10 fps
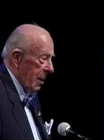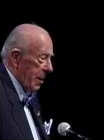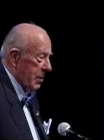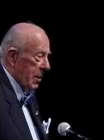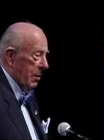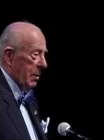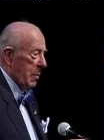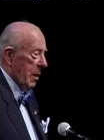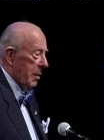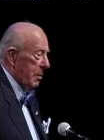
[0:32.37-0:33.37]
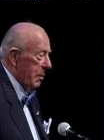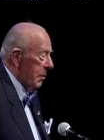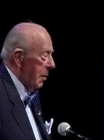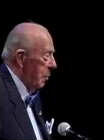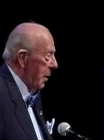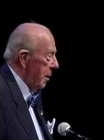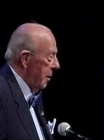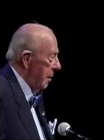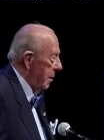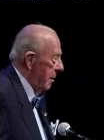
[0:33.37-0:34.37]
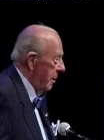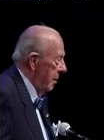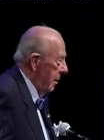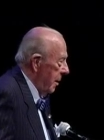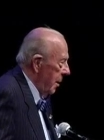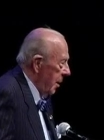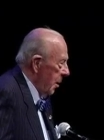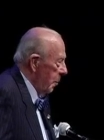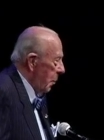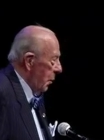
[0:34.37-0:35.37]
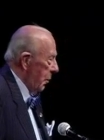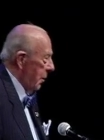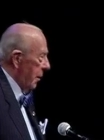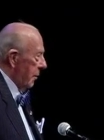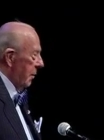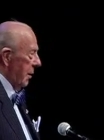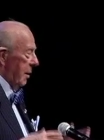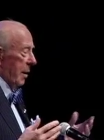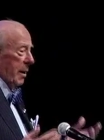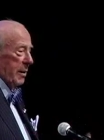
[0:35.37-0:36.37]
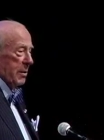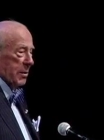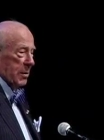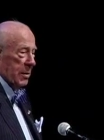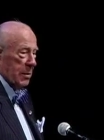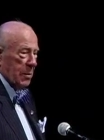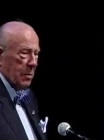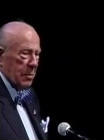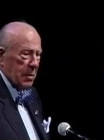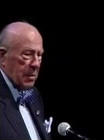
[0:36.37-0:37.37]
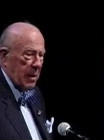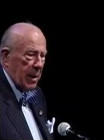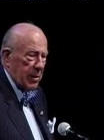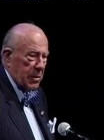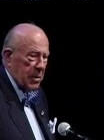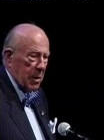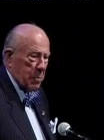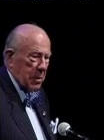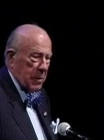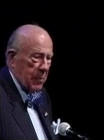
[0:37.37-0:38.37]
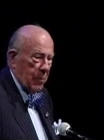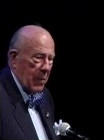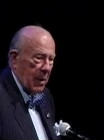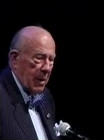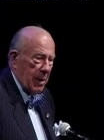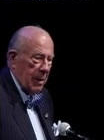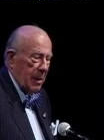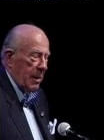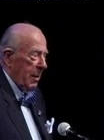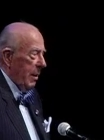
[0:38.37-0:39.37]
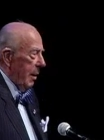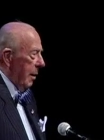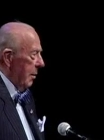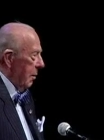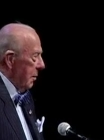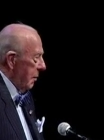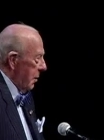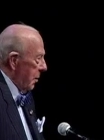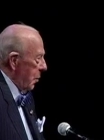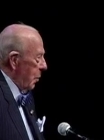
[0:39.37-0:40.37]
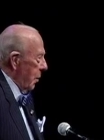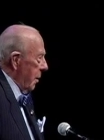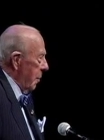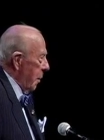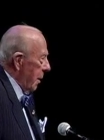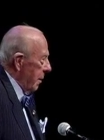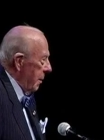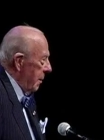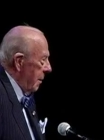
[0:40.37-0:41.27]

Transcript: He's the only man to have commanded both of the Aegis cruiser-class ships. And those of us who worry about